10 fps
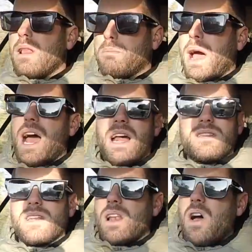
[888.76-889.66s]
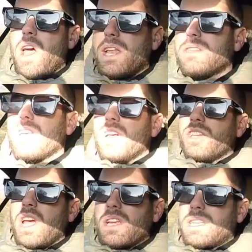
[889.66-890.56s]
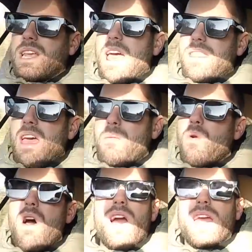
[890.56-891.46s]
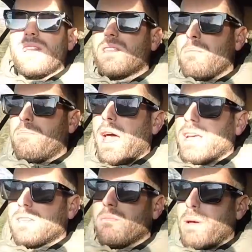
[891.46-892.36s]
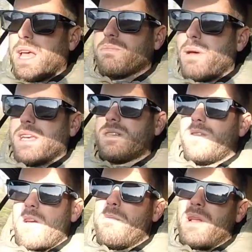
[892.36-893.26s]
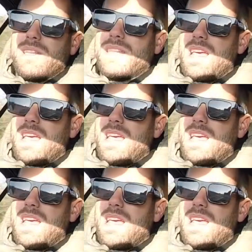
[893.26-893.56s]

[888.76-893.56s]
pads, lines, just to get them working to the best of their ability.